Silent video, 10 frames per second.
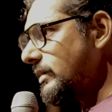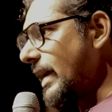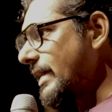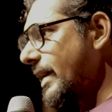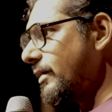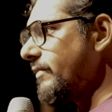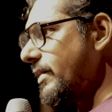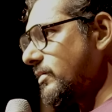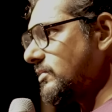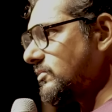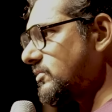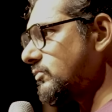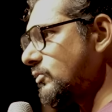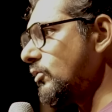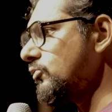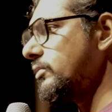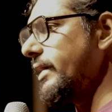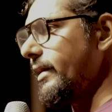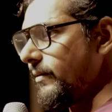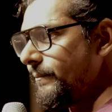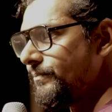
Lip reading: that kind of arrogance was also there.